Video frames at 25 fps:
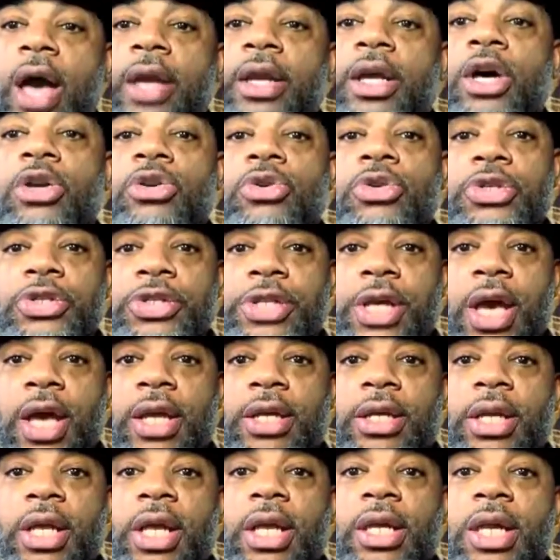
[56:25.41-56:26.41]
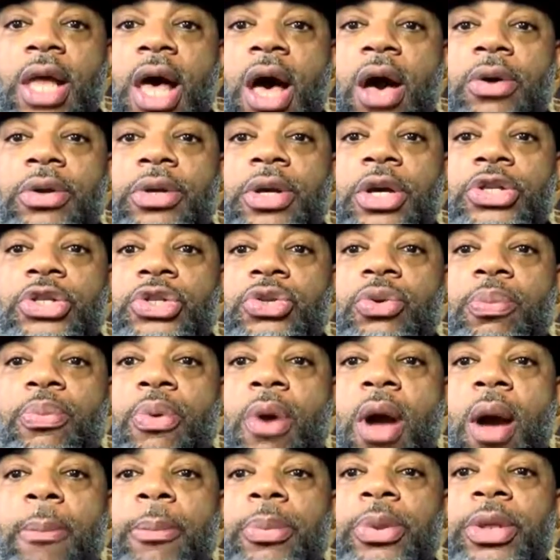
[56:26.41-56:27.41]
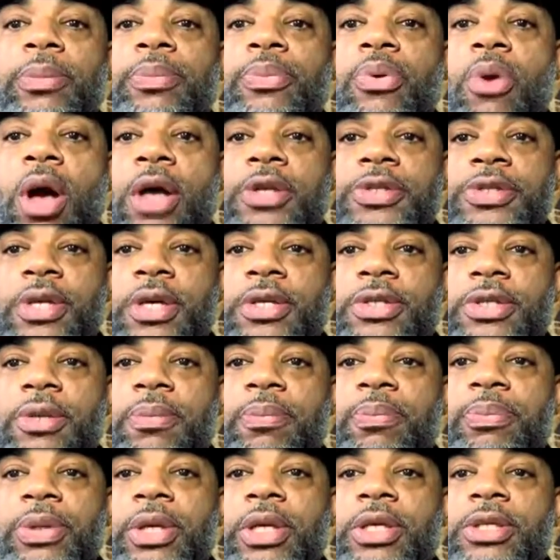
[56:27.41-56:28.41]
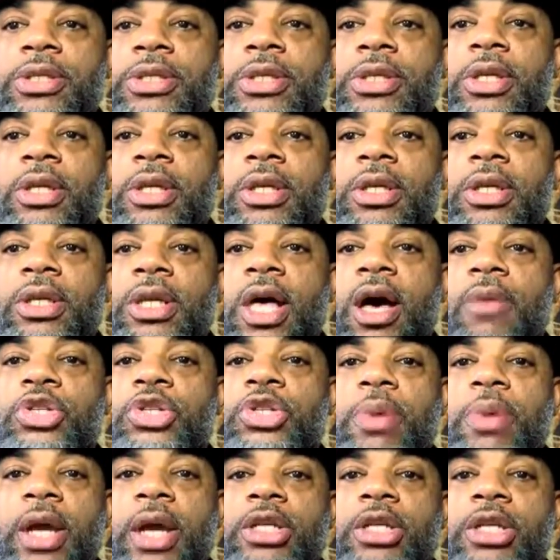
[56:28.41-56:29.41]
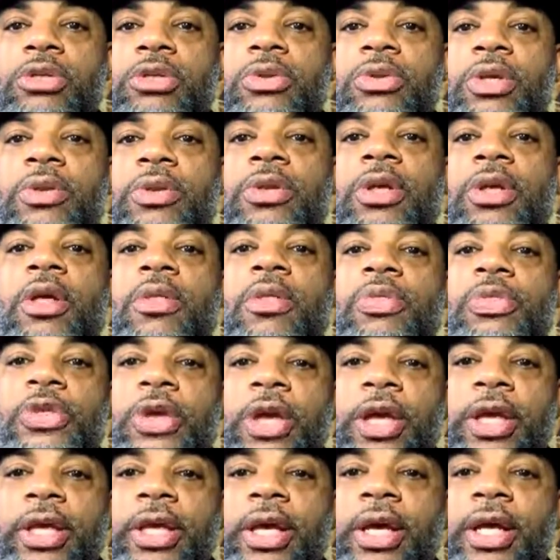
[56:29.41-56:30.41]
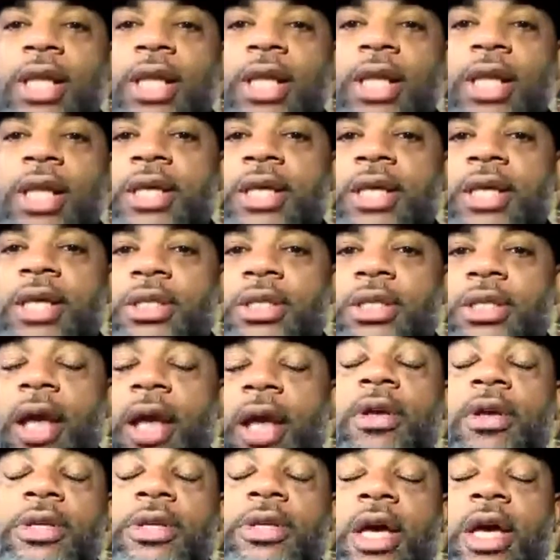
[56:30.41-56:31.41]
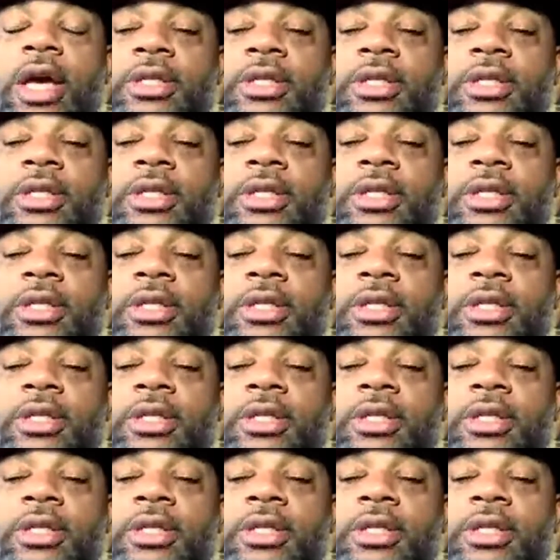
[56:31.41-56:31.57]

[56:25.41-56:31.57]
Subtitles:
understanding, allowing us to properly process it. Peace and love, respect to the thinking class today.